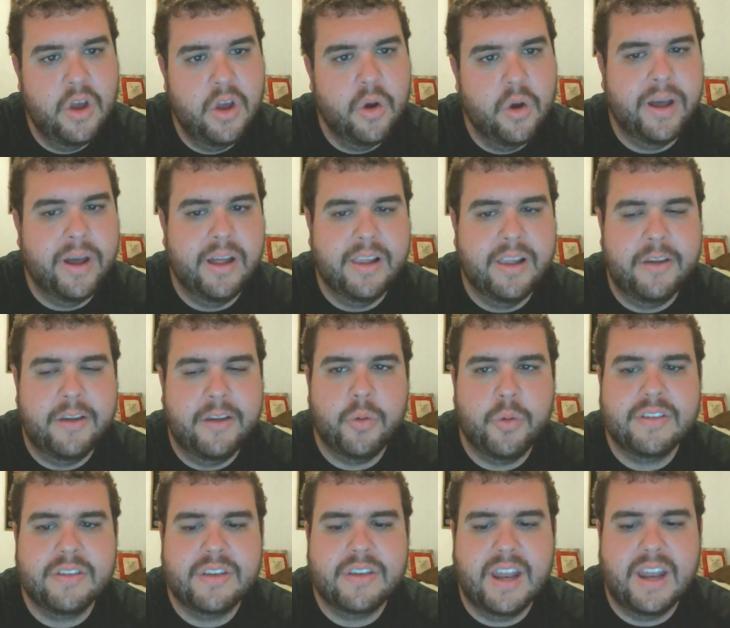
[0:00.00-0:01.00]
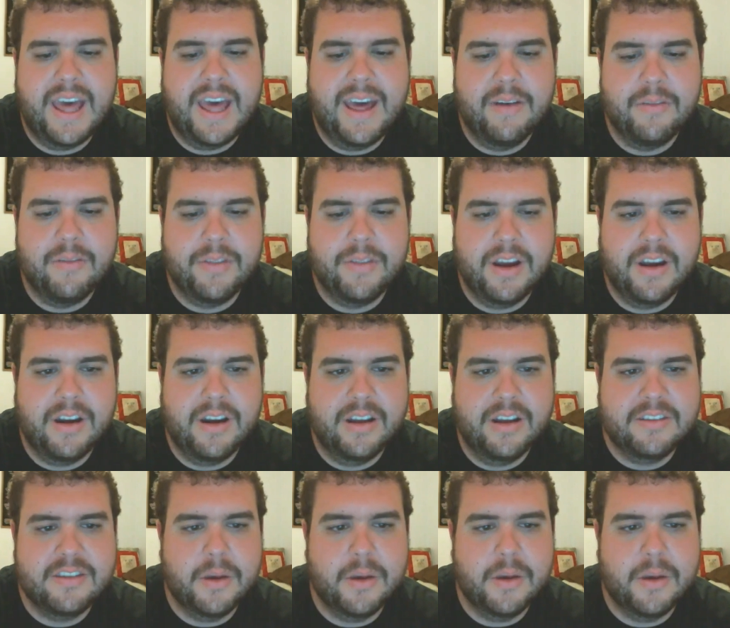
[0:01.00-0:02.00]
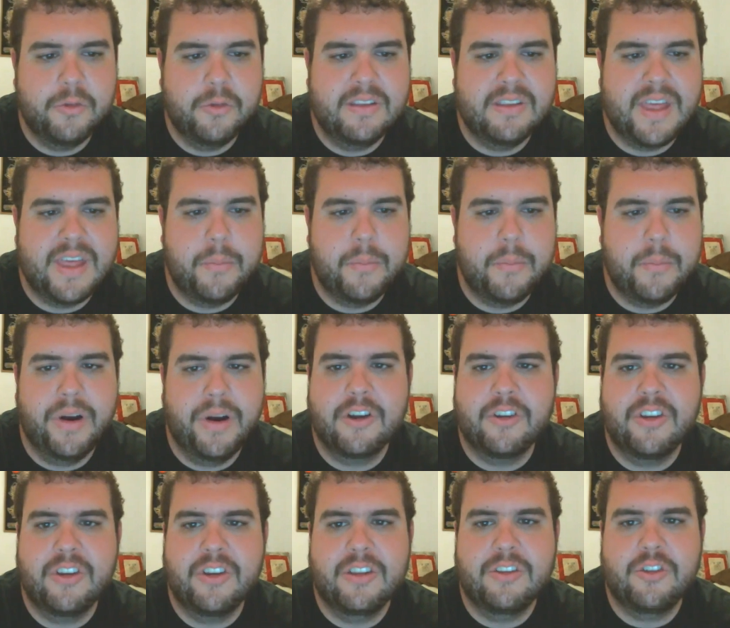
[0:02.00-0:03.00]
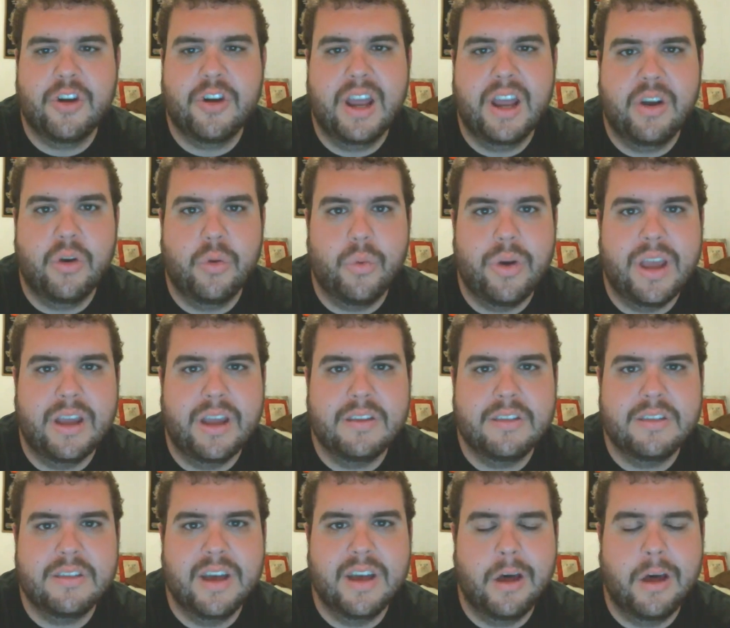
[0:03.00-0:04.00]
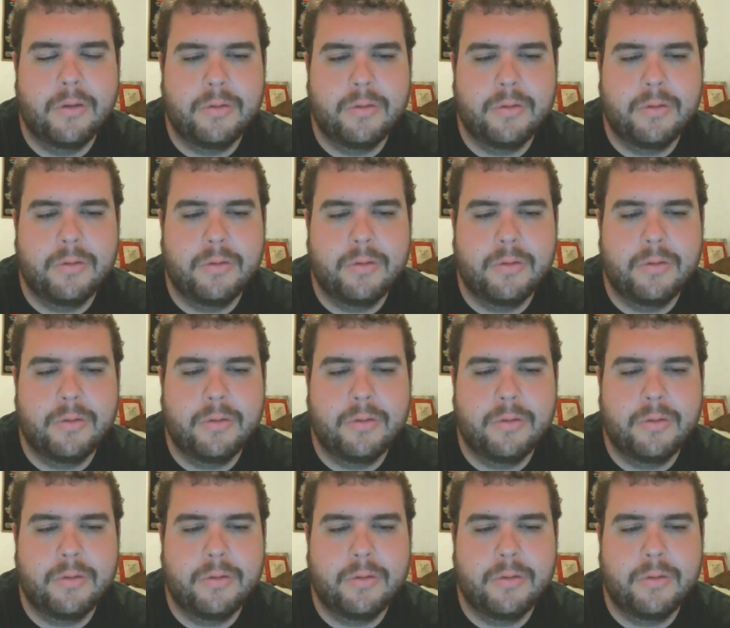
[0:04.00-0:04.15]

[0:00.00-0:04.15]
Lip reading: Well, everyone's gonna have their assumptions that production is trying to rig stuff,